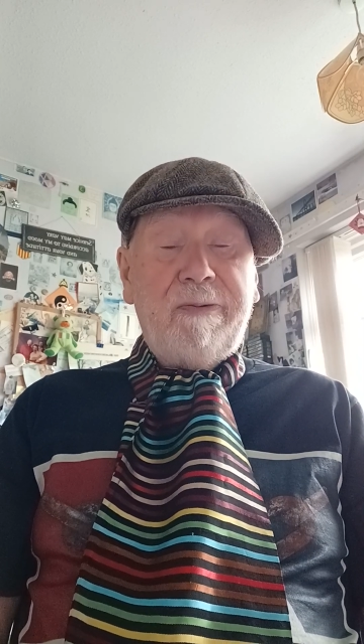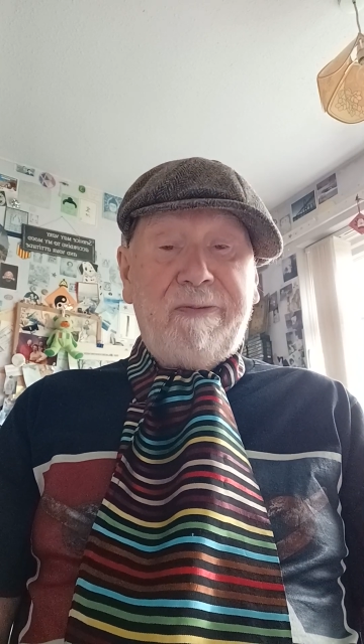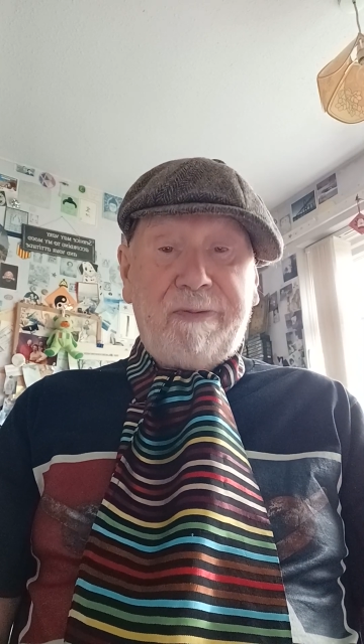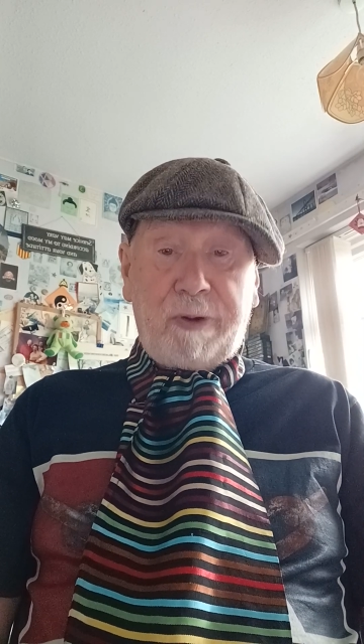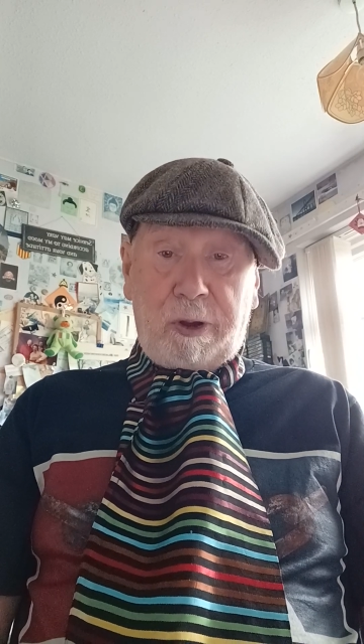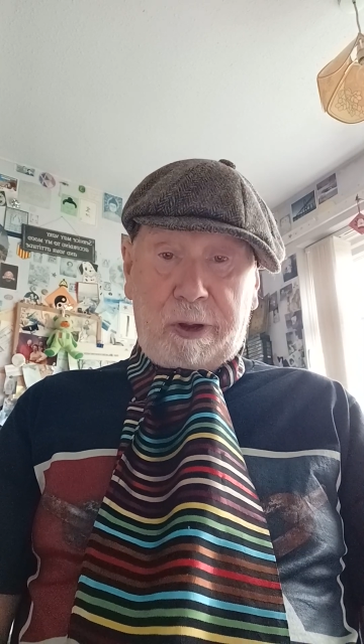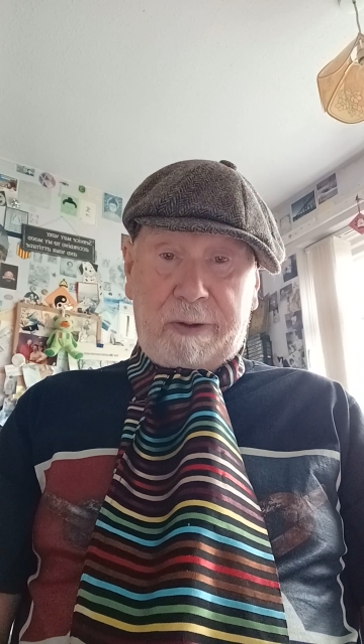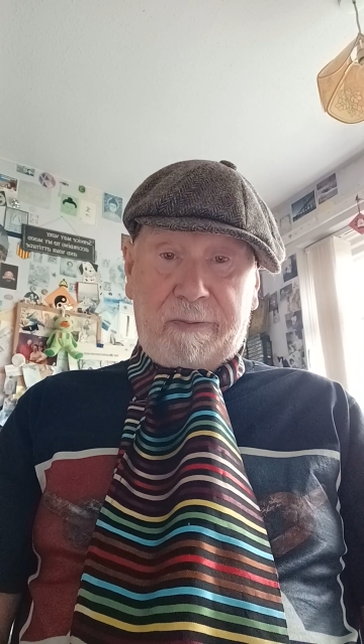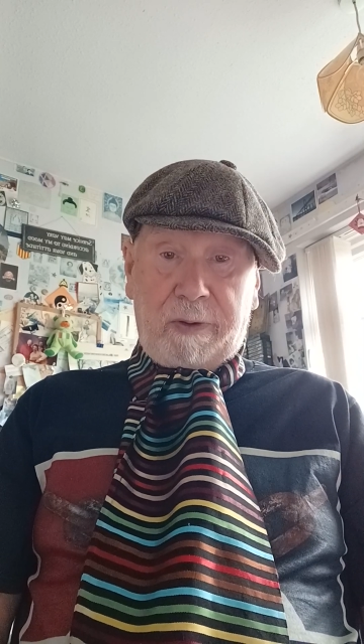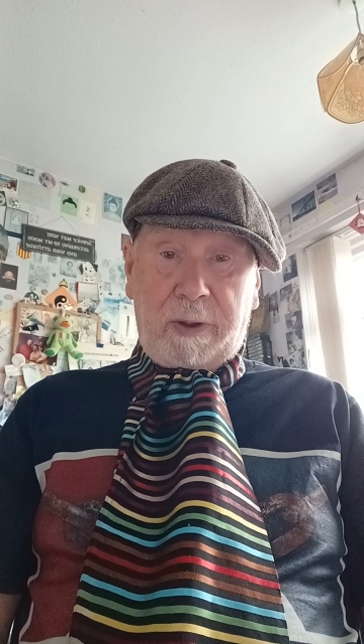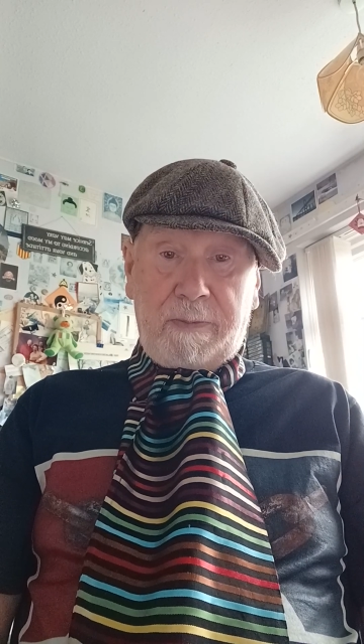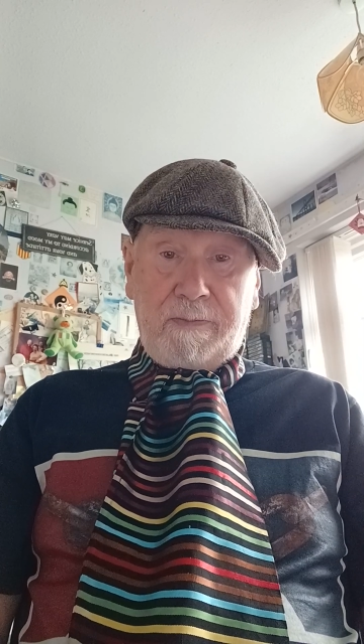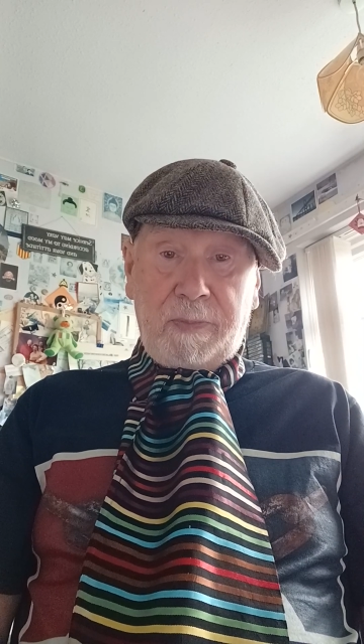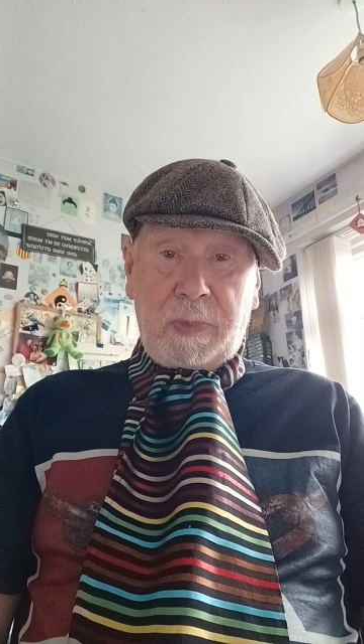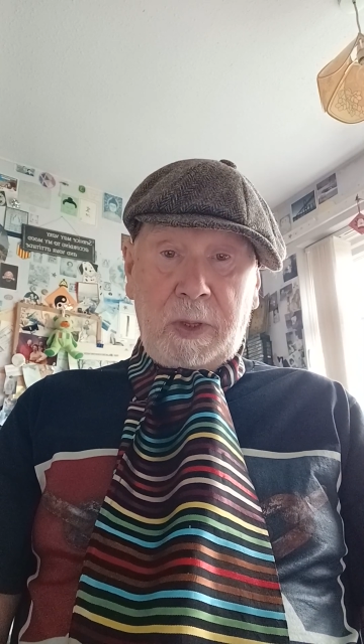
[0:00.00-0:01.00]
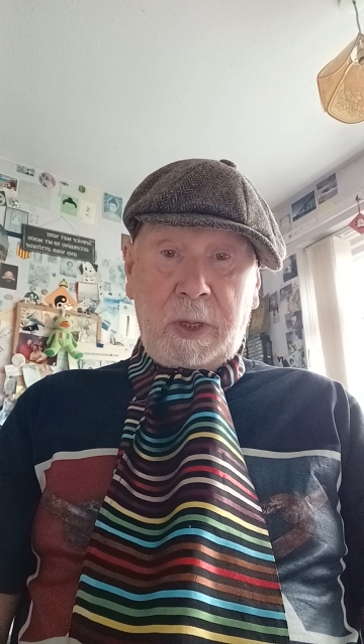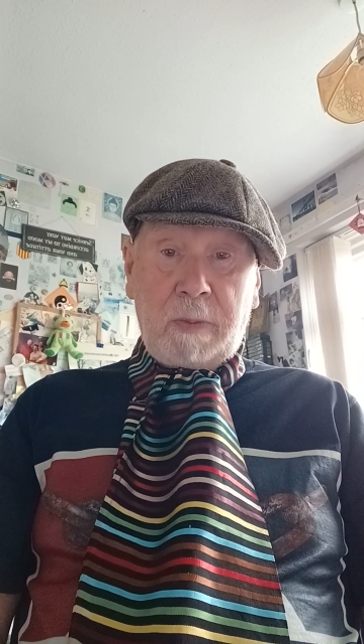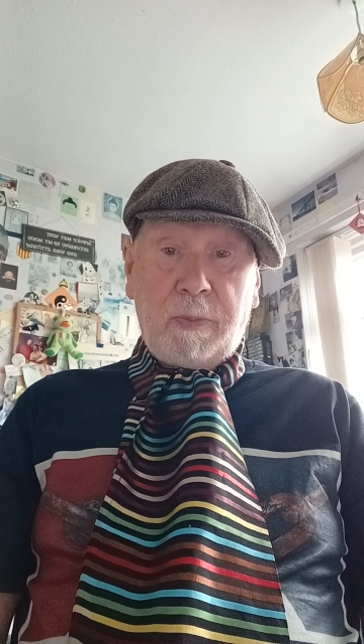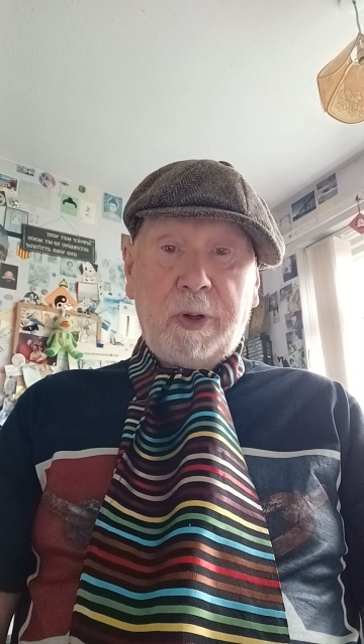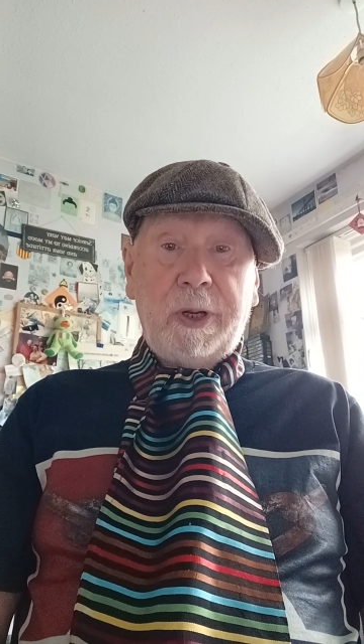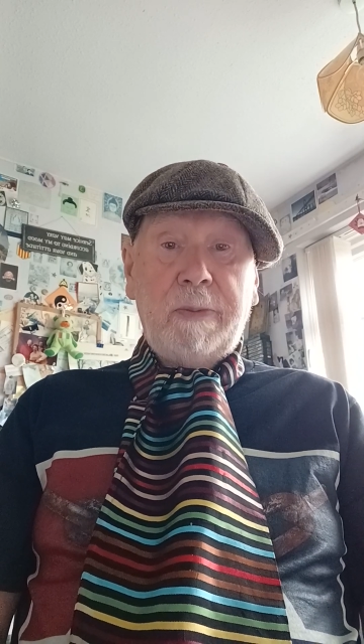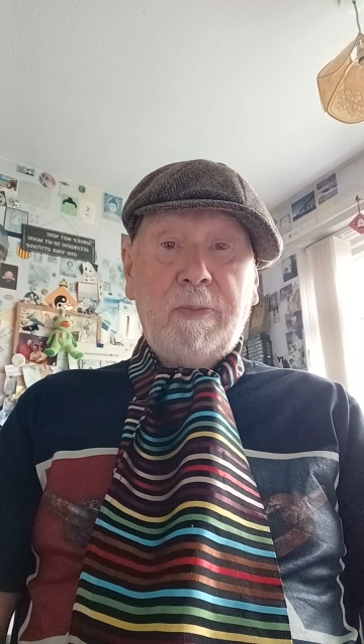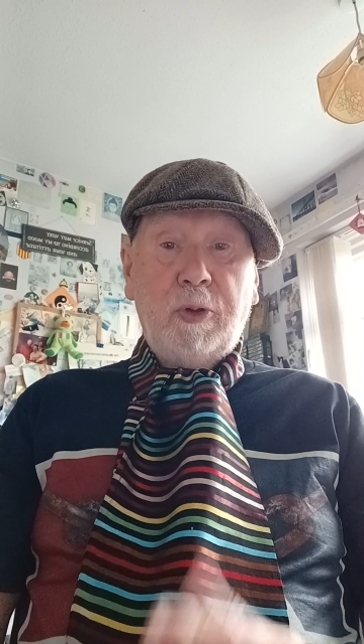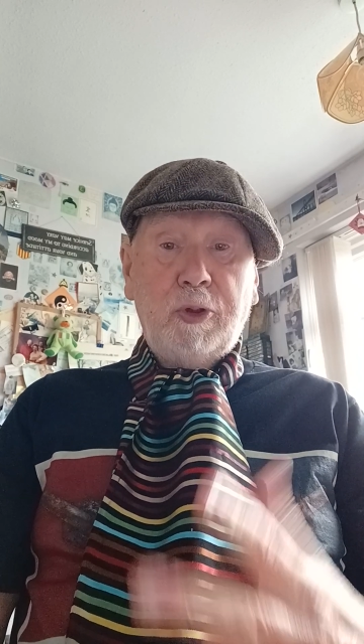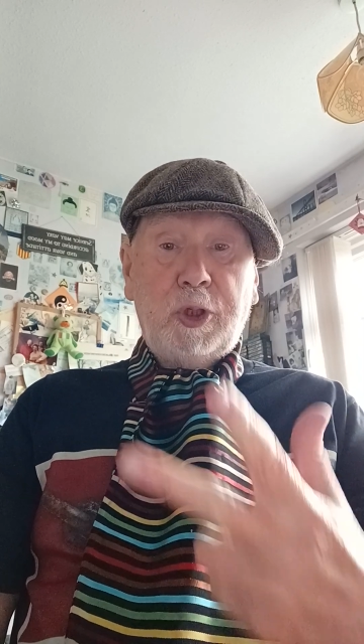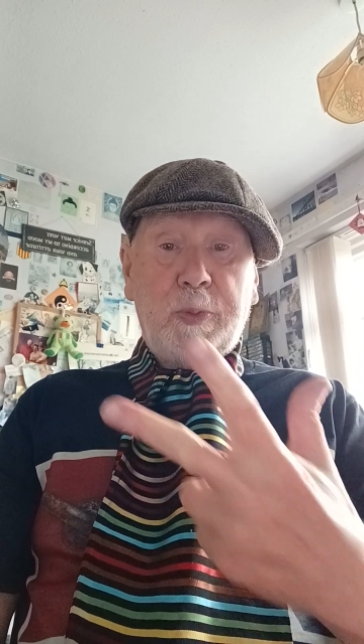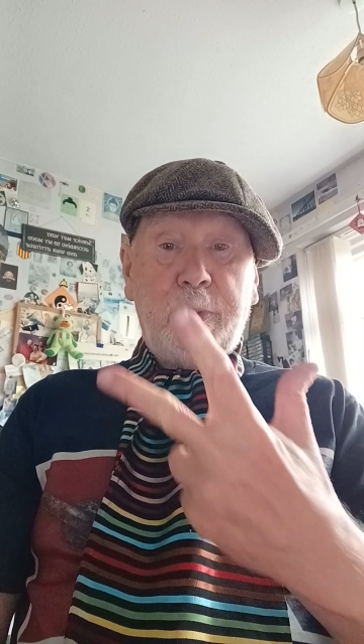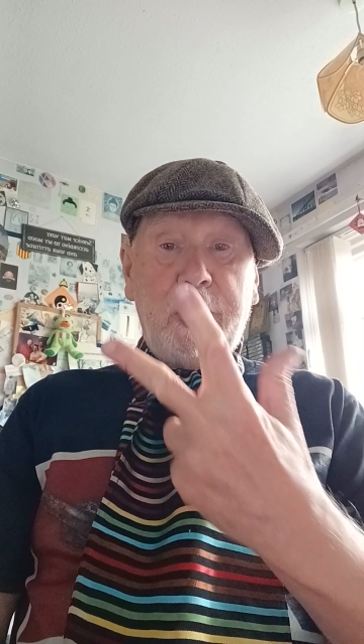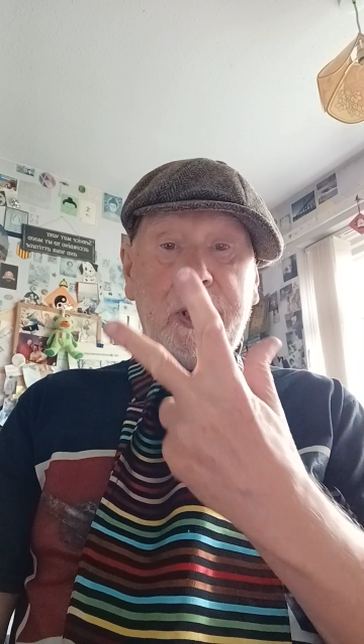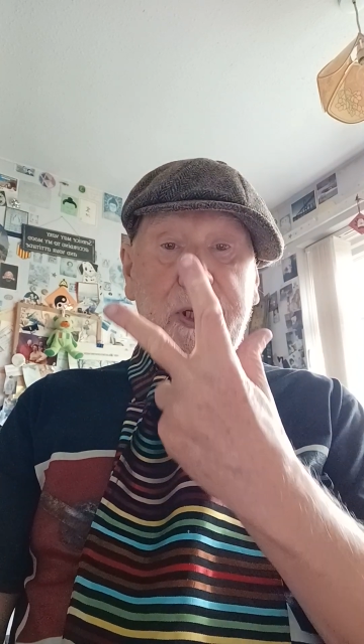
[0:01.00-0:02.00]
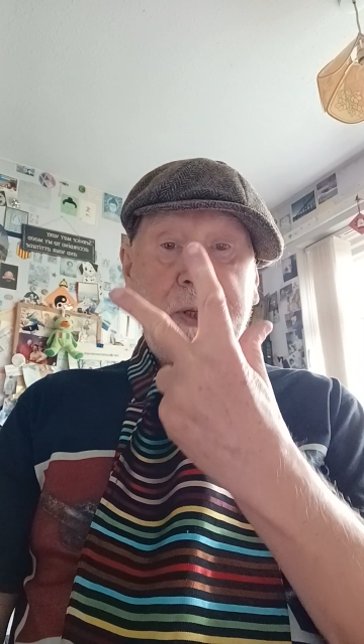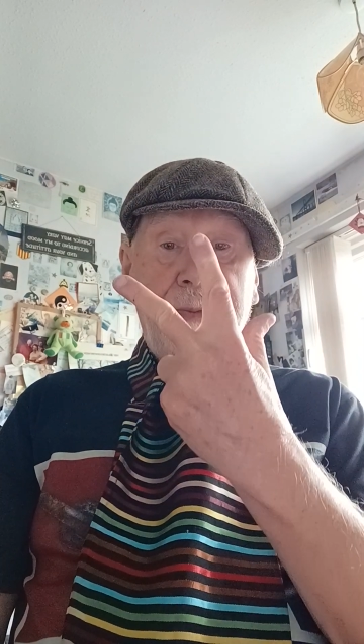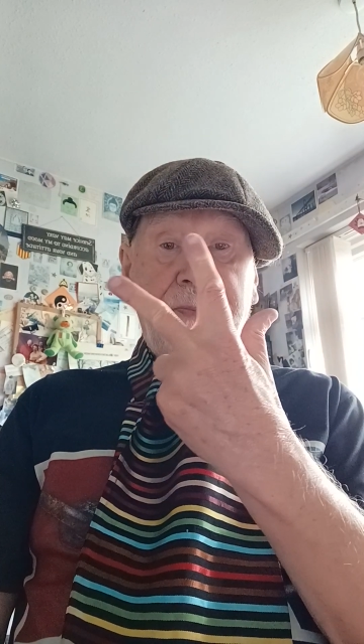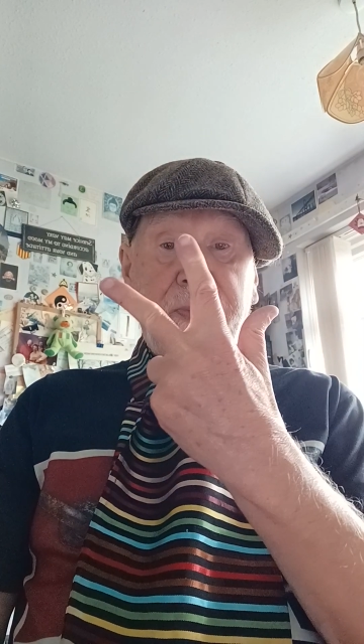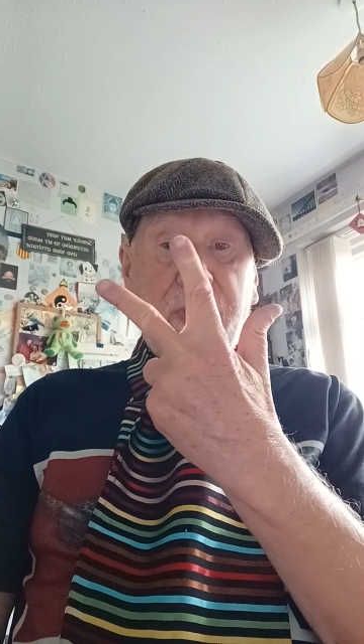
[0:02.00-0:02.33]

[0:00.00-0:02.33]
fiver. But it must be